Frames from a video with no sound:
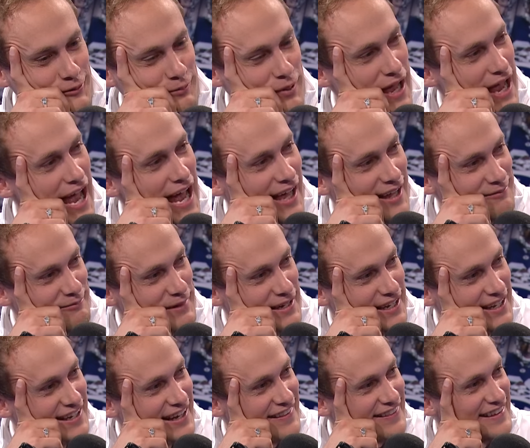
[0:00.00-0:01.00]
Pat,
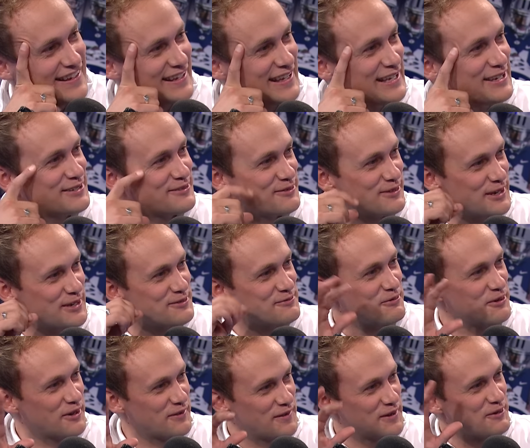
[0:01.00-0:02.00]
man. I think he's he's
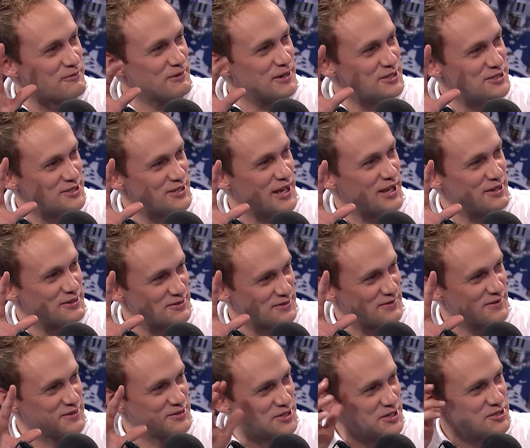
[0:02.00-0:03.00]
one of the originators of
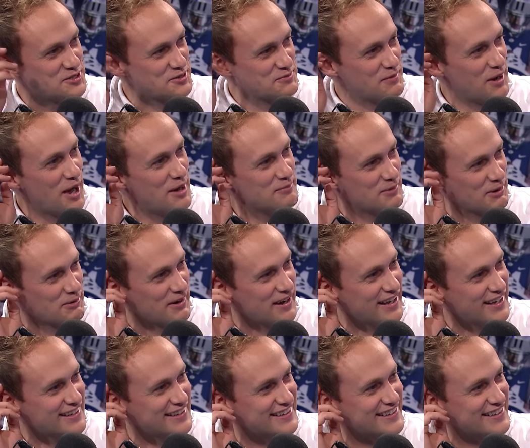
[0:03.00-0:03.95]
the Ginger Mamba, right?